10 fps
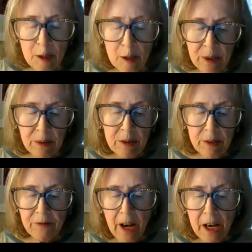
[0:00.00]
and builds a
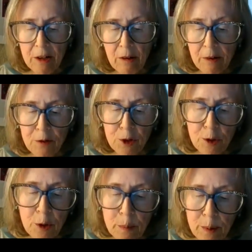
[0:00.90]
fire of
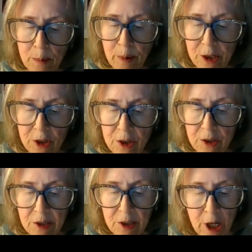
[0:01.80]
juniper
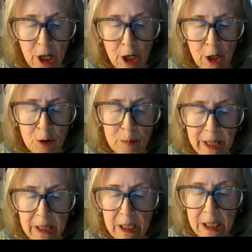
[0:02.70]
branches to
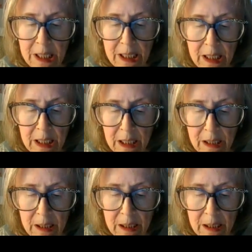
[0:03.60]
make tea,